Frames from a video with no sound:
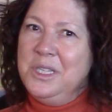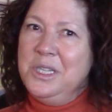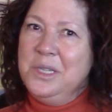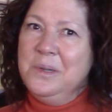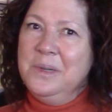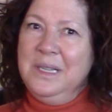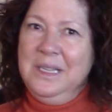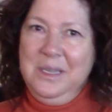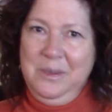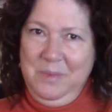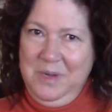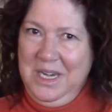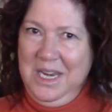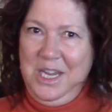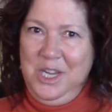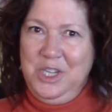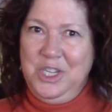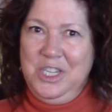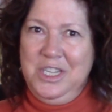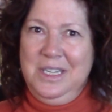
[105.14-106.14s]
to
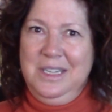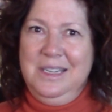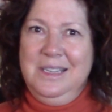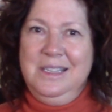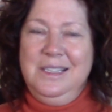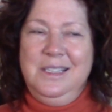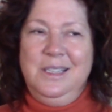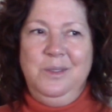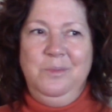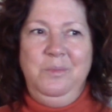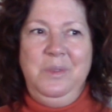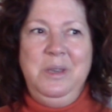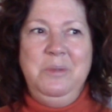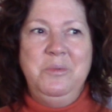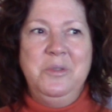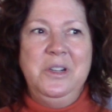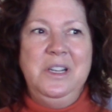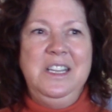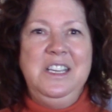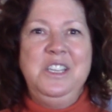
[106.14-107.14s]
elimination, some
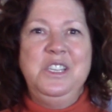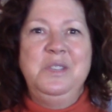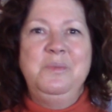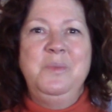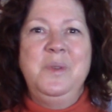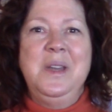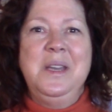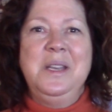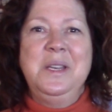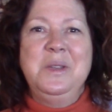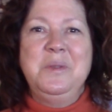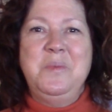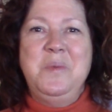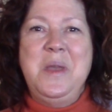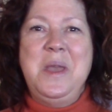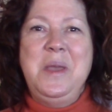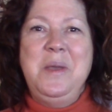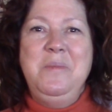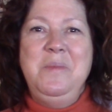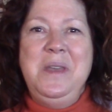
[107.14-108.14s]
people expect a
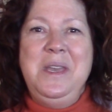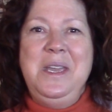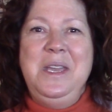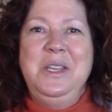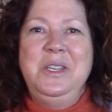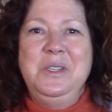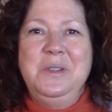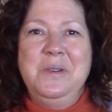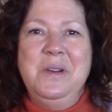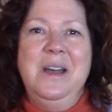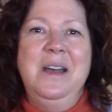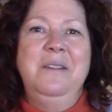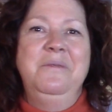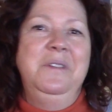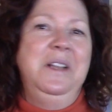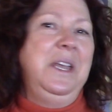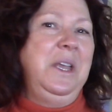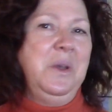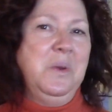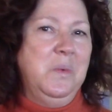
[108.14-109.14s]
baby to have
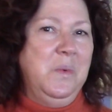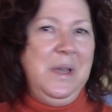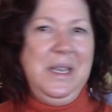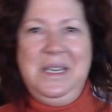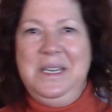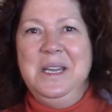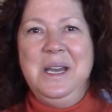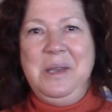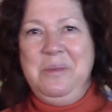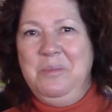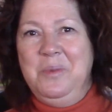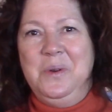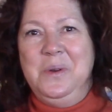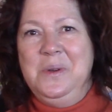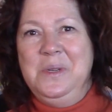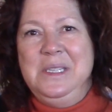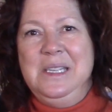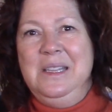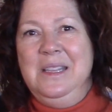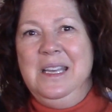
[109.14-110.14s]
like wet
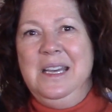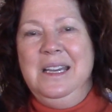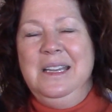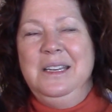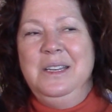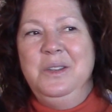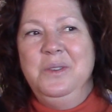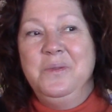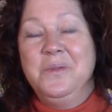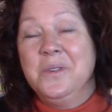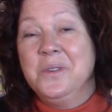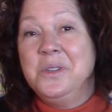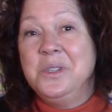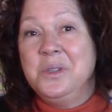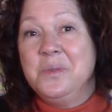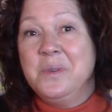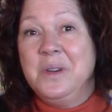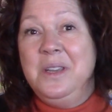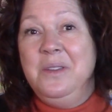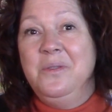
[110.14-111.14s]
diapers and that. The first
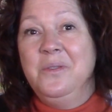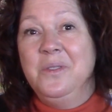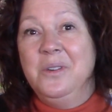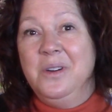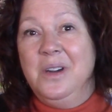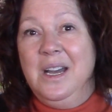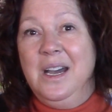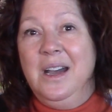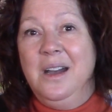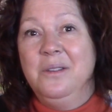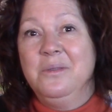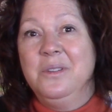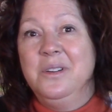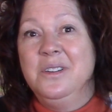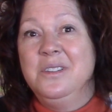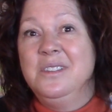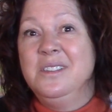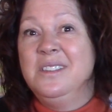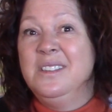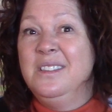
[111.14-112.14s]
24
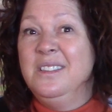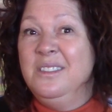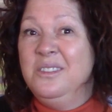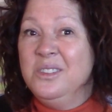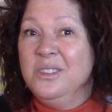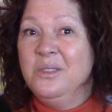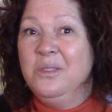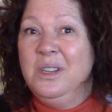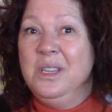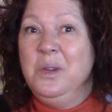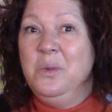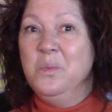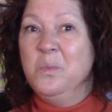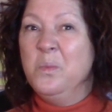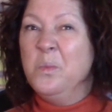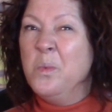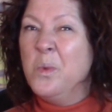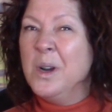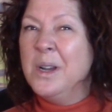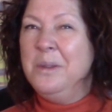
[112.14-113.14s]
hours, there's only
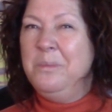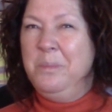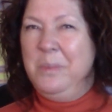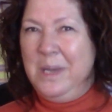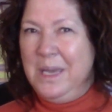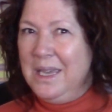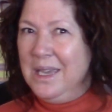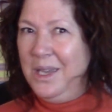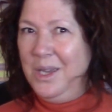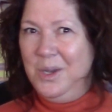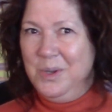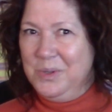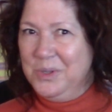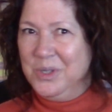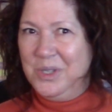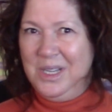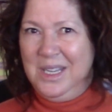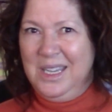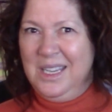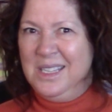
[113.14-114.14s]
one pee
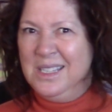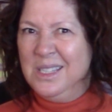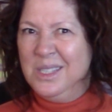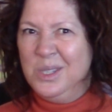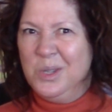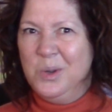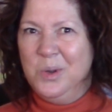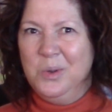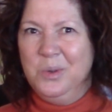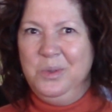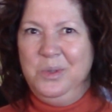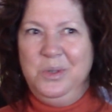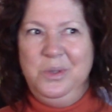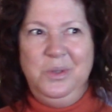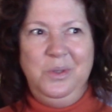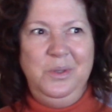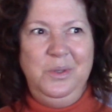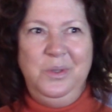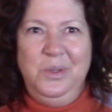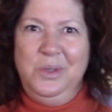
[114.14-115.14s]
usually. So
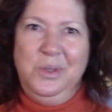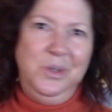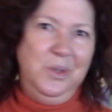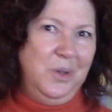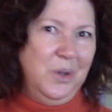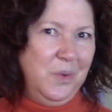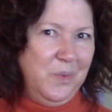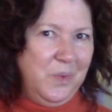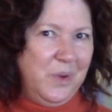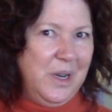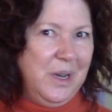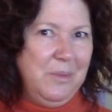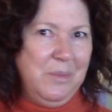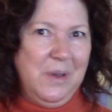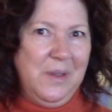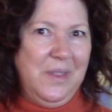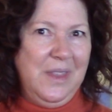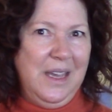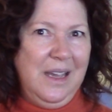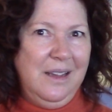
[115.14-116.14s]
don't worry
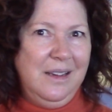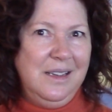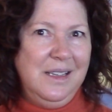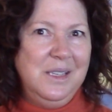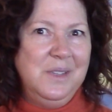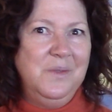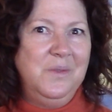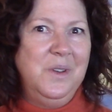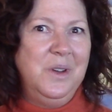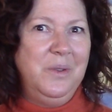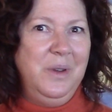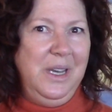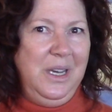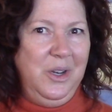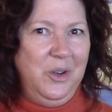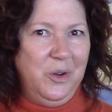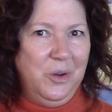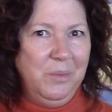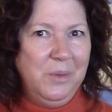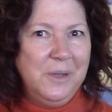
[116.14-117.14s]
about that, it's very
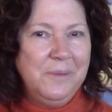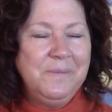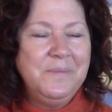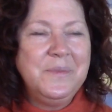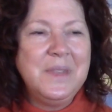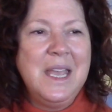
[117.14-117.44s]
normal.